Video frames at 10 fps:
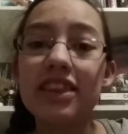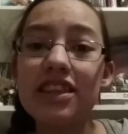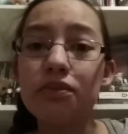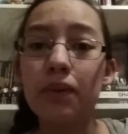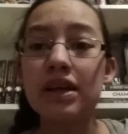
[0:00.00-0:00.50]

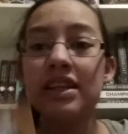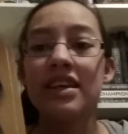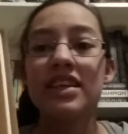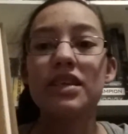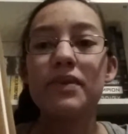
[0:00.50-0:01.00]
this one
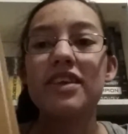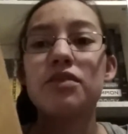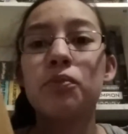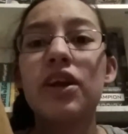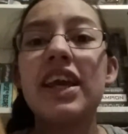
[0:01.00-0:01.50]
to be
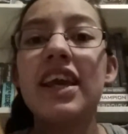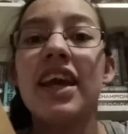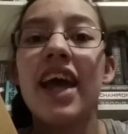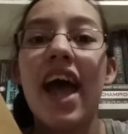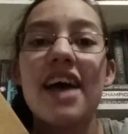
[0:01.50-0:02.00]
as pretty
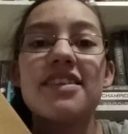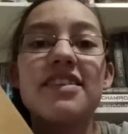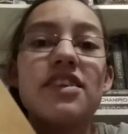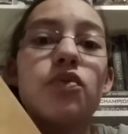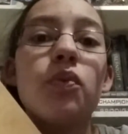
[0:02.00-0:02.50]
as
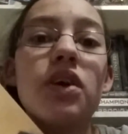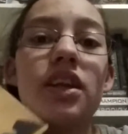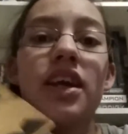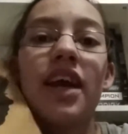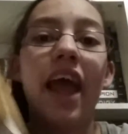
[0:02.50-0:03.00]
this
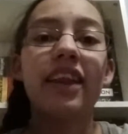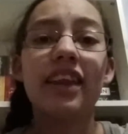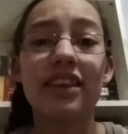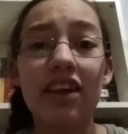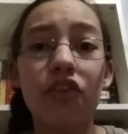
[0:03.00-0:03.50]
one, and
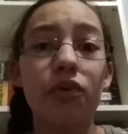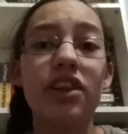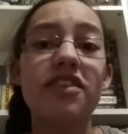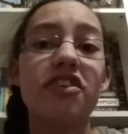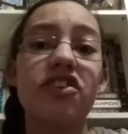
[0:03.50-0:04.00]
like the other one
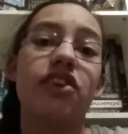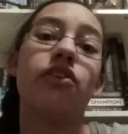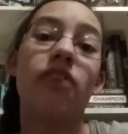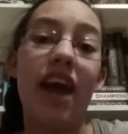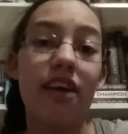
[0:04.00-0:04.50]
in the series that I
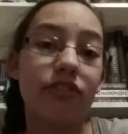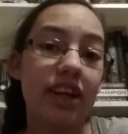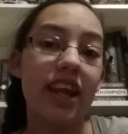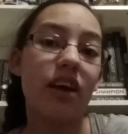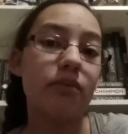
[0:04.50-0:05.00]
don't have
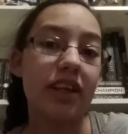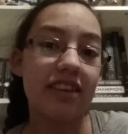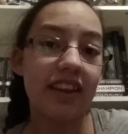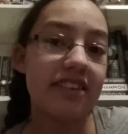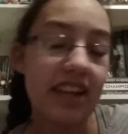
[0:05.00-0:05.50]
right now because
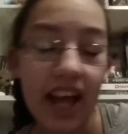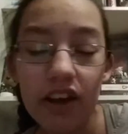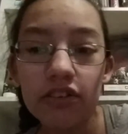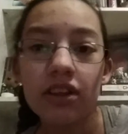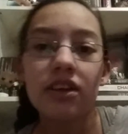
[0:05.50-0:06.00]
I lent it
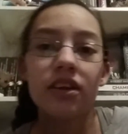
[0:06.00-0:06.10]
out.